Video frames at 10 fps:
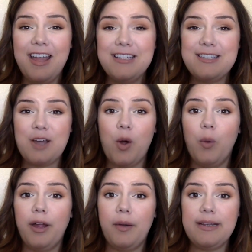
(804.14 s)
So
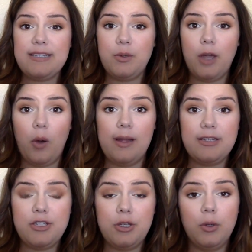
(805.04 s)
we're going to go
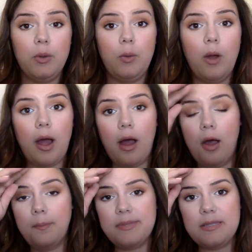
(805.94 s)
into
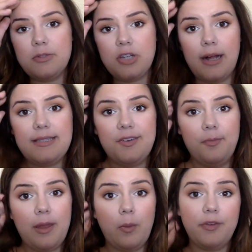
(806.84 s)
some shots
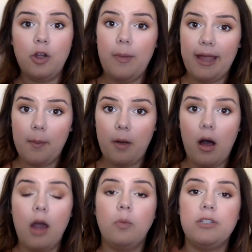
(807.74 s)
of me with no makeup
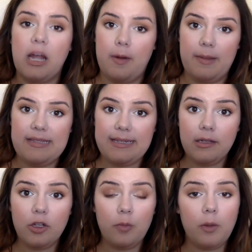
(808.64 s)
on. We'll talk about my
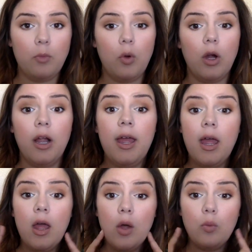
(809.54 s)
skin a little bit more.
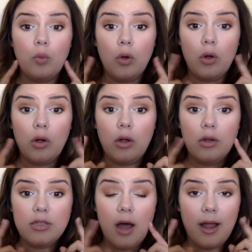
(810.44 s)

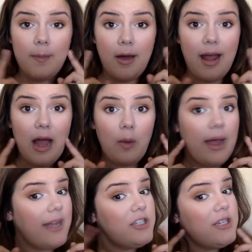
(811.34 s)
We'll talk about how
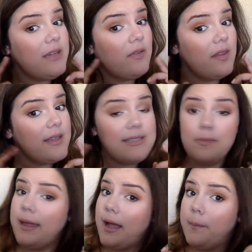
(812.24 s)
I achieved
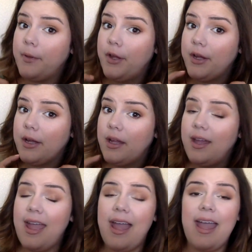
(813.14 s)
this makeup look,
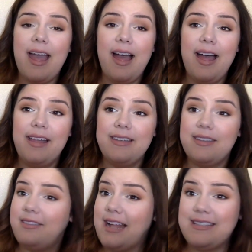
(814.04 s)
and
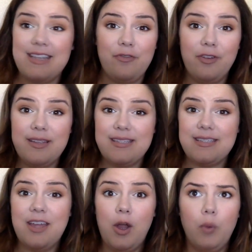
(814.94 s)
that's it for
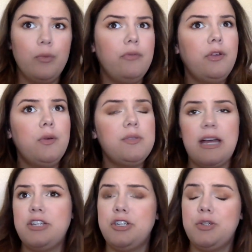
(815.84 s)
this
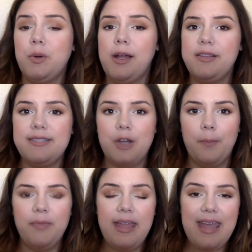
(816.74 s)
review/tutorial.
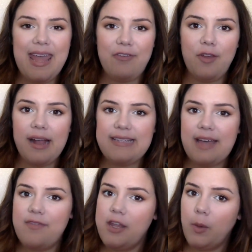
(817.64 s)
So if you guys
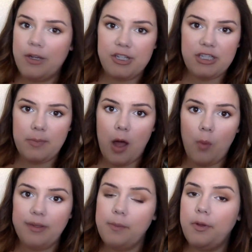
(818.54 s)
have any questions
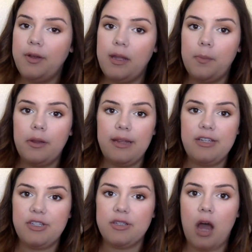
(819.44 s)
about Willing Beauty,
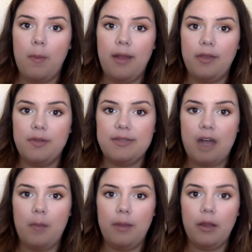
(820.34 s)
please just comment those
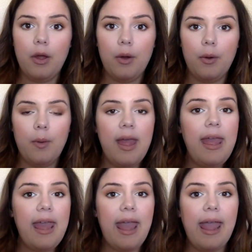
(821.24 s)
down below,
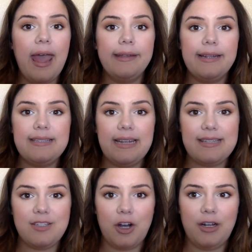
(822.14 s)
and let's
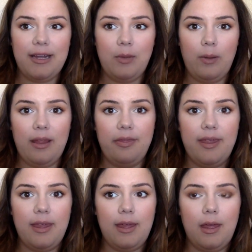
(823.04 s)
get started with
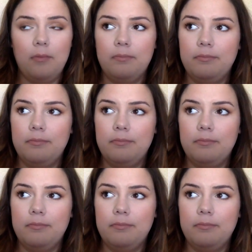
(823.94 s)
the